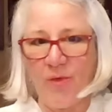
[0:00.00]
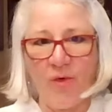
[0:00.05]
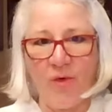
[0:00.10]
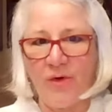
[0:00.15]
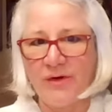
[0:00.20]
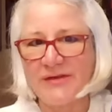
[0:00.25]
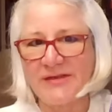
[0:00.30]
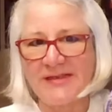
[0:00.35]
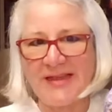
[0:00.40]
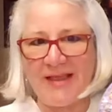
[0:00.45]

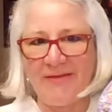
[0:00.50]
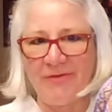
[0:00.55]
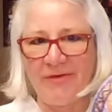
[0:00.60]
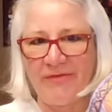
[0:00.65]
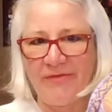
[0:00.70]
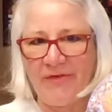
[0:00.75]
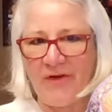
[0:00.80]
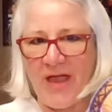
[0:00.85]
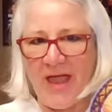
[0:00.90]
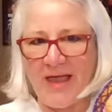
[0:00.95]
or save it
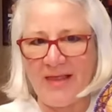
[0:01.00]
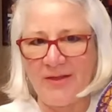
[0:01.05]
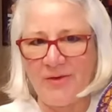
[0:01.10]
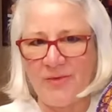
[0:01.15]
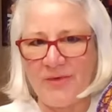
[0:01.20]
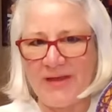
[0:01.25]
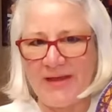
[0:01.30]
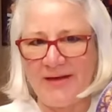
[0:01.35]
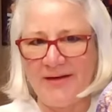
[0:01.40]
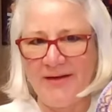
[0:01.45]
for
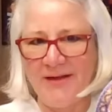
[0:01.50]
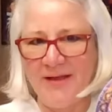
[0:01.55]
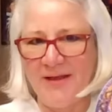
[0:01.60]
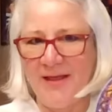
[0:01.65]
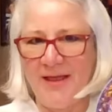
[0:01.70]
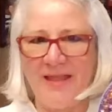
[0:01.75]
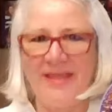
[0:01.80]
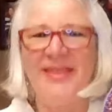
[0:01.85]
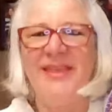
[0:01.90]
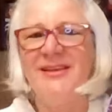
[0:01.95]
Halloween.
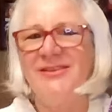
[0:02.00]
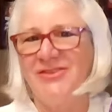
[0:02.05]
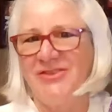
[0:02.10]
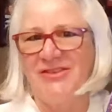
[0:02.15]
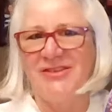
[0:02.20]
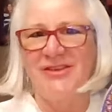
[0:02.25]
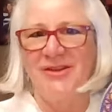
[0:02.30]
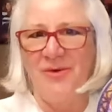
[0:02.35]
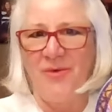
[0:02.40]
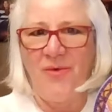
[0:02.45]
I think
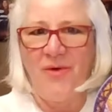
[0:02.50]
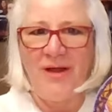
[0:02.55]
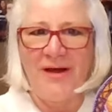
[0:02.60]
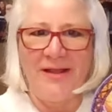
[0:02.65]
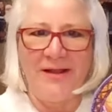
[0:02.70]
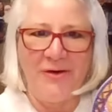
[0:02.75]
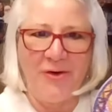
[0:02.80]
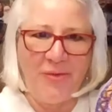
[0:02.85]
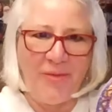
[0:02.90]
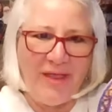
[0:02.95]
she's going to want
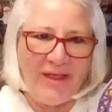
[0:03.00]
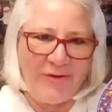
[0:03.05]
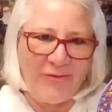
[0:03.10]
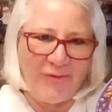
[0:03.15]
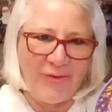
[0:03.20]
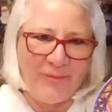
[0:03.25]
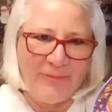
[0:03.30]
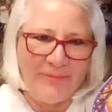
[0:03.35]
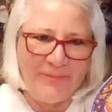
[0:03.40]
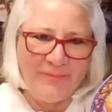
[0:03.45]
it in her
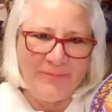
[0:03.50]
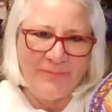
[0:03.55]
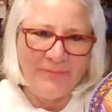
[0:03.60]
bedroom.